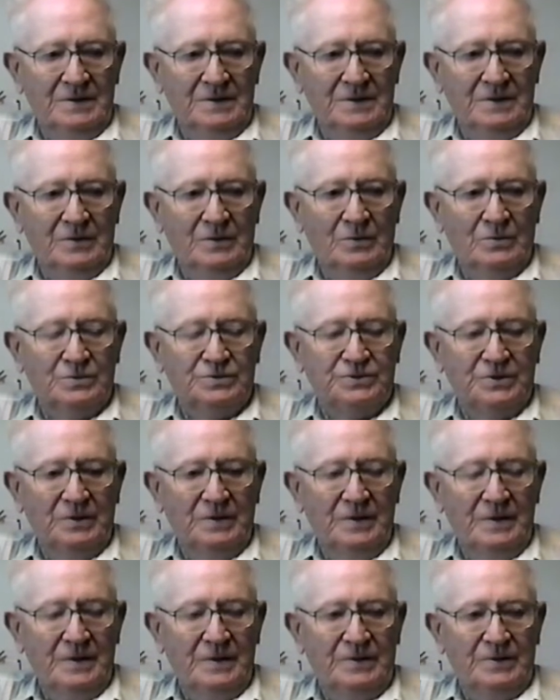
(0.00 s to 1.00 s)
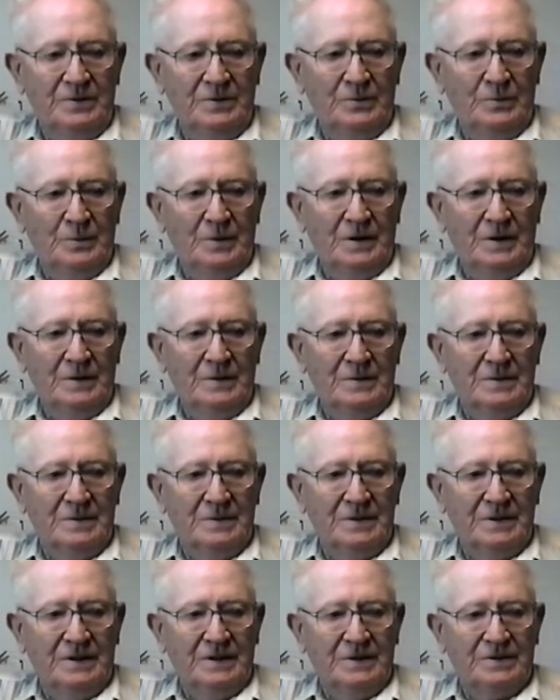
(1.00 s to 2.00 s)
ocean to
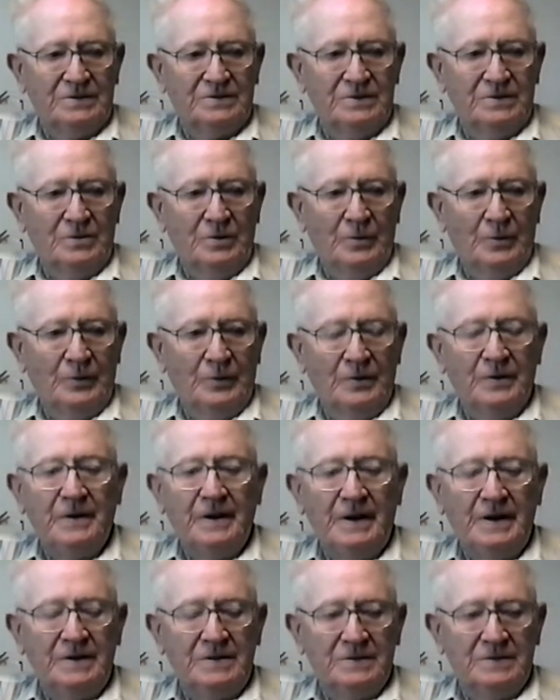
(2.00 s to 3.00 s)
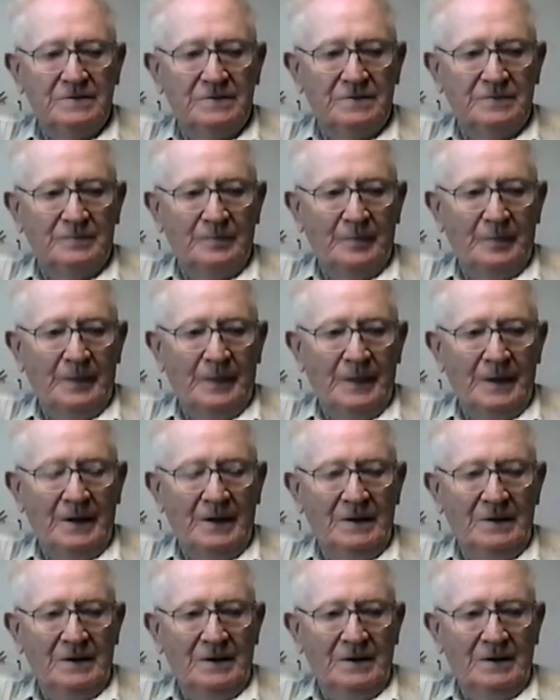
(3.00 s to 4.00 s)
get to northern England.
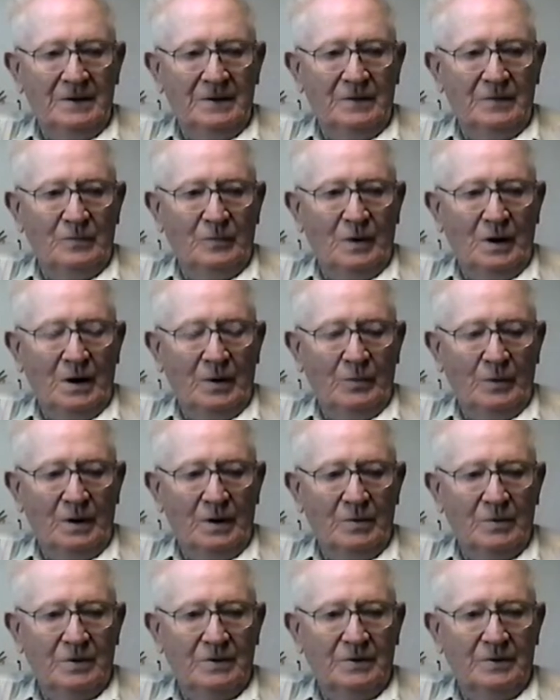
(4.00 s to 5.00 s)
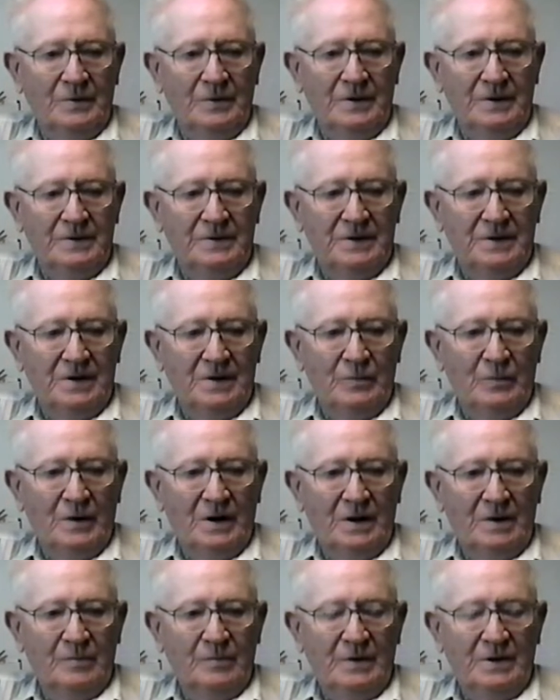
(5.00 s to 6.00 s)
And while we were going there,
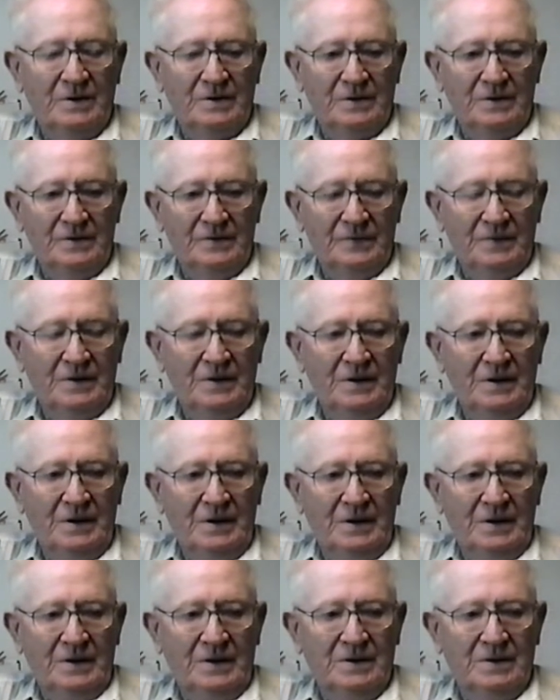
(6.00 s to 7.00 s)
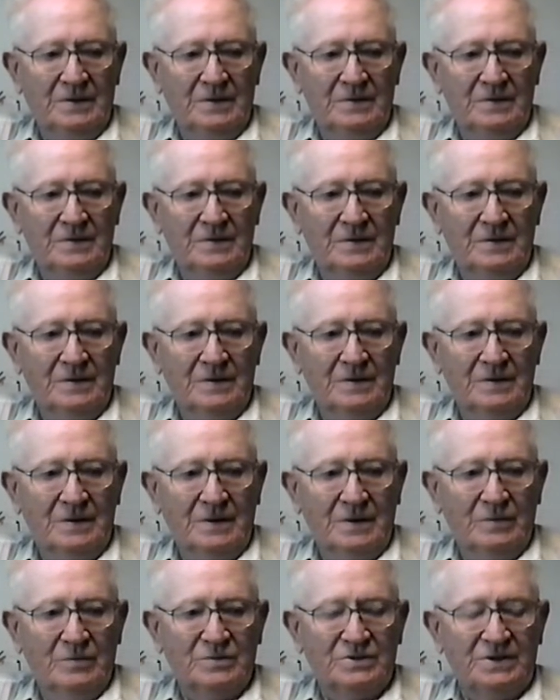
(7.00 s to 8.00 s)
I met. I
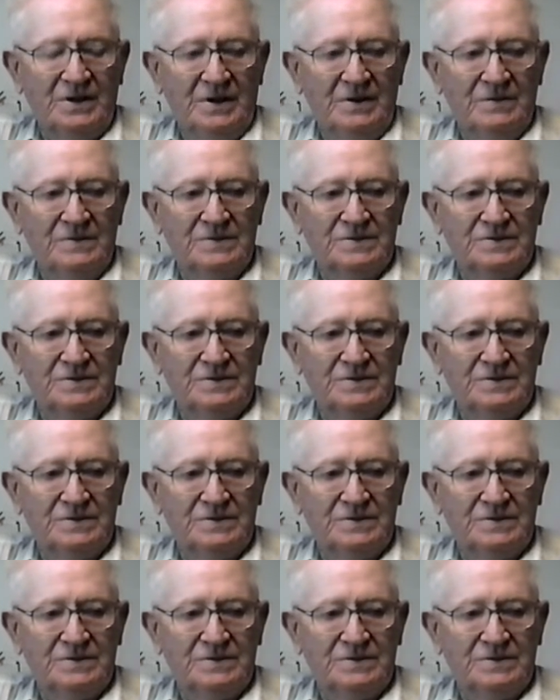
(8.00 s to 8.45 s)
was down